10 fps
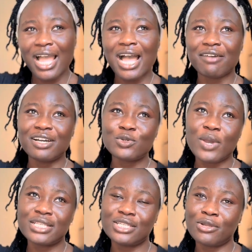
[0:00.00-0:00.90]
I've had
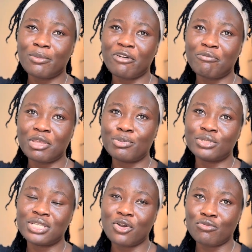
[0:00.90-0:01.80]
quite a number of people
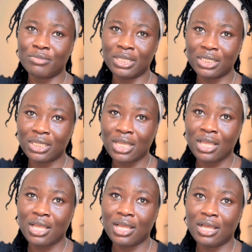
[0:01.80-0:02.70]
tell me,
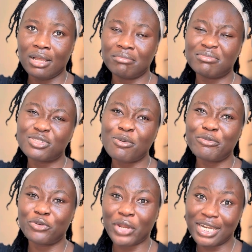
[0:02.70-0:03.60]
some
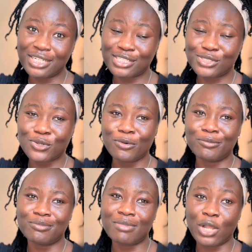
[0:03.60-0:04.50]
friends,
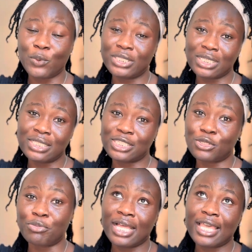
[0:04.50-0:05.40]
some acquaintances
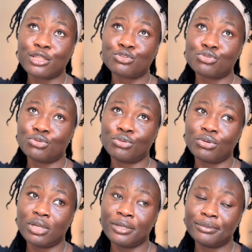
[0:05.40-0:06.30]
that get
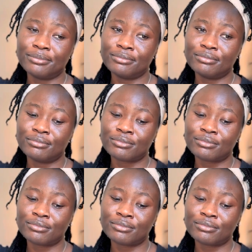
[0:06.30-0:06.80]
to